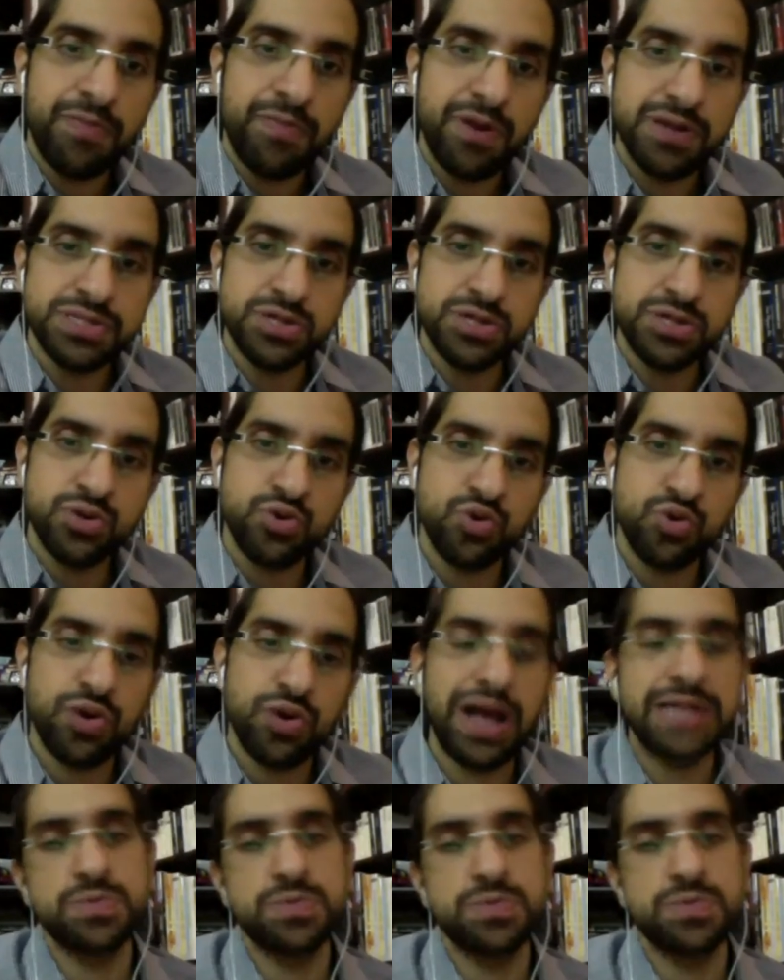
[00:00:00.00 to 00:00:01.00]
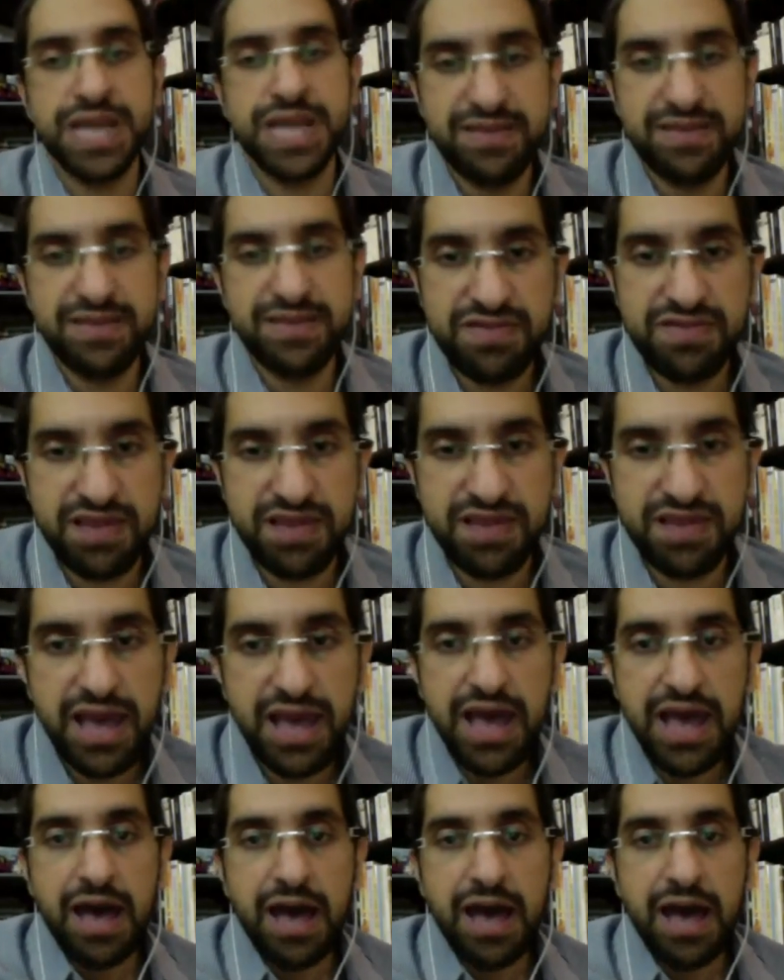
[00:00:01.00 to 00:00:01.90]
a person who has objectivity,